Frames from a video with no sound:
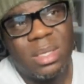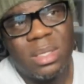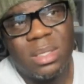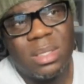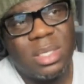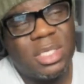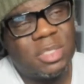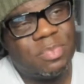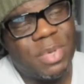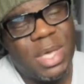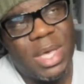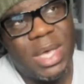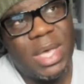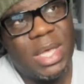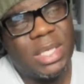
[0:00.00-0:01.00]
these
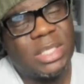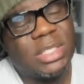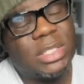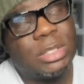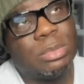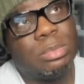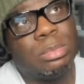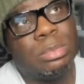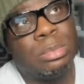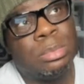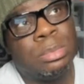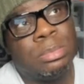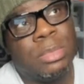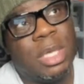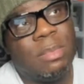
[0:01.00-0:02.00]
past
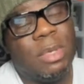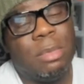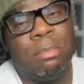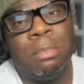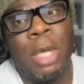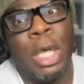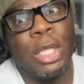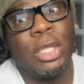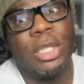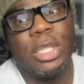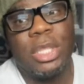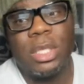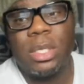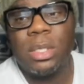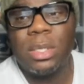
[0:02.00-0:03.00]
maybe month,
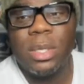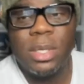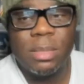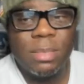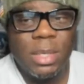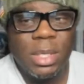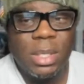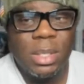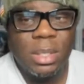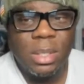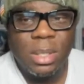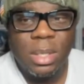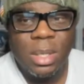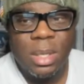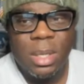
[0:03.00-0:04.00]
you know what I mean?
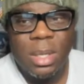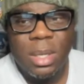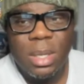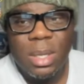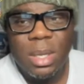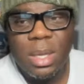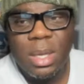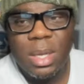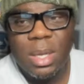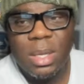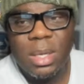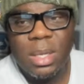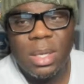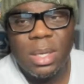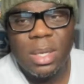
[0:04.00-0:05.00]

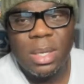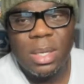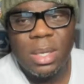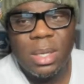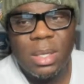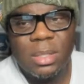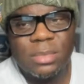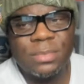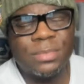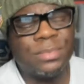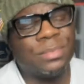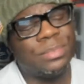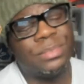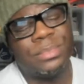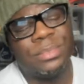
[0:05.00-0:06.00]
And uh
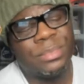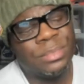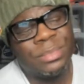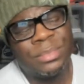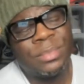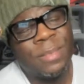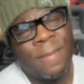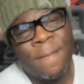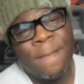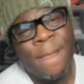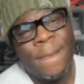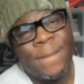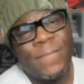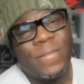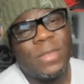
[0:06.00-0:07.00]
I
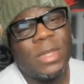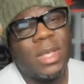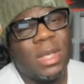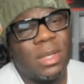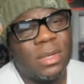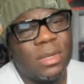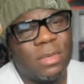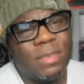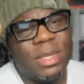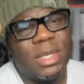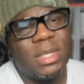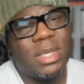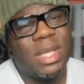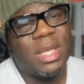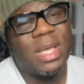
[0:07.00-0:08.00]
don't know,
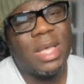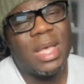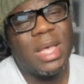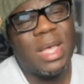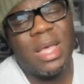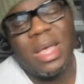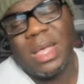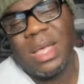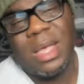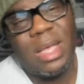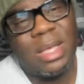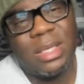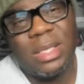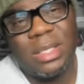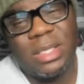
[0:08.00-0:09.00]
man, like
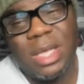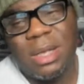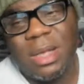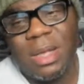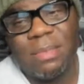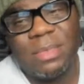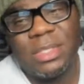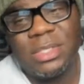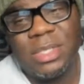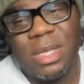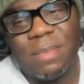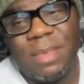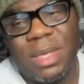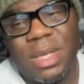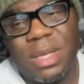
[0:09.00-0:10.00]
I, am just
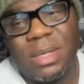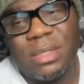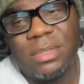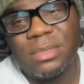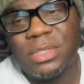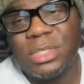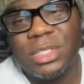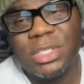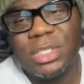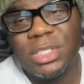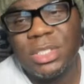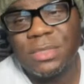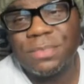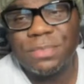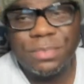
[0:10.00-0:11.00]
I mean I, this
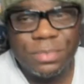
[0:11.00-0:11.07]
shit